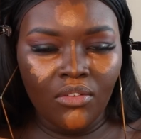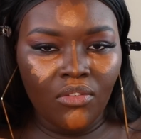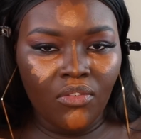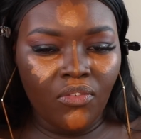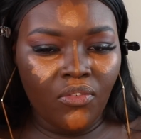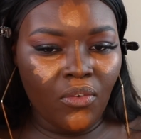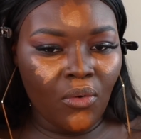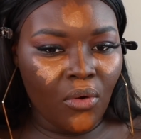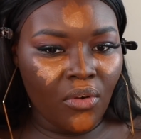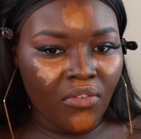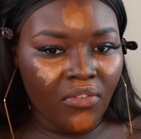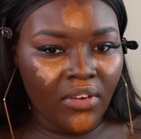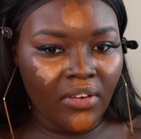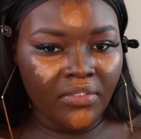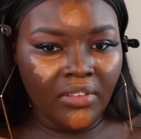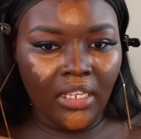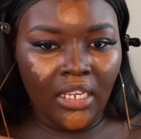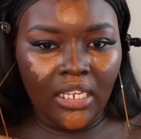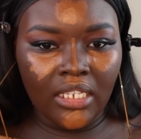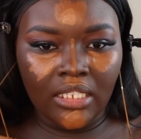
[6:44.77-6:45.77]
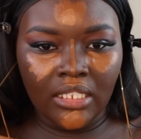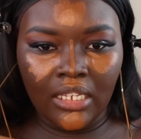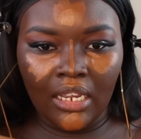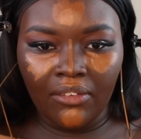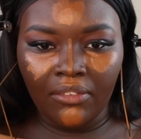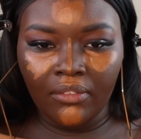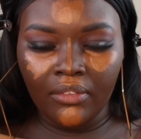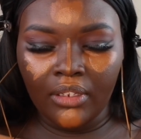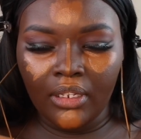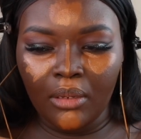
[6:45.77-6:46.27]
450 is
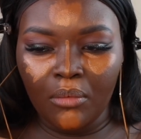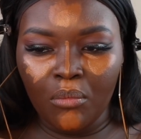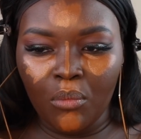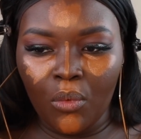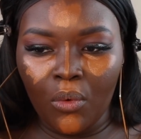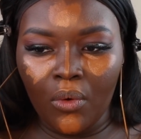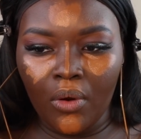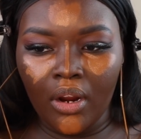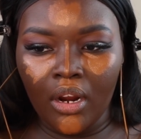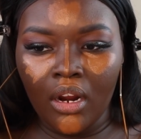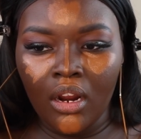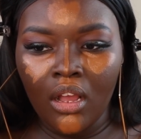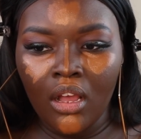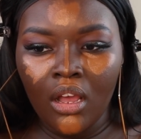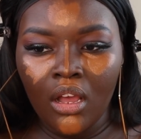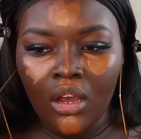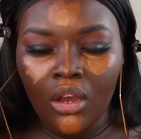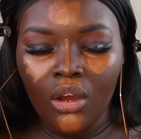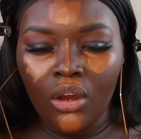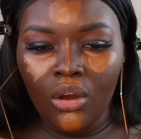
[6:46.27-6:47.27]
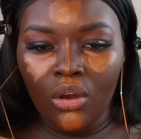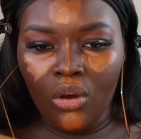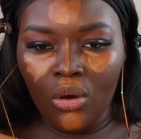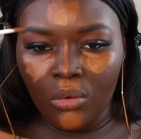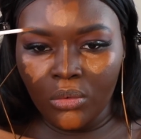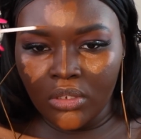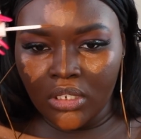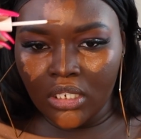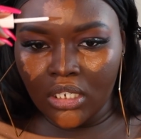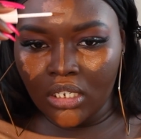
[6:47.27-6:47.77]
definitely more
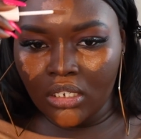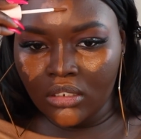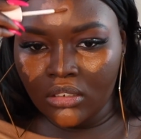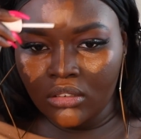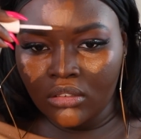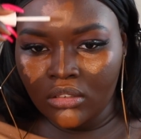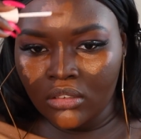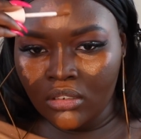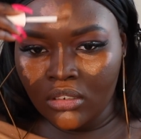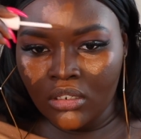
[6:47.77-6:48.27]
golden.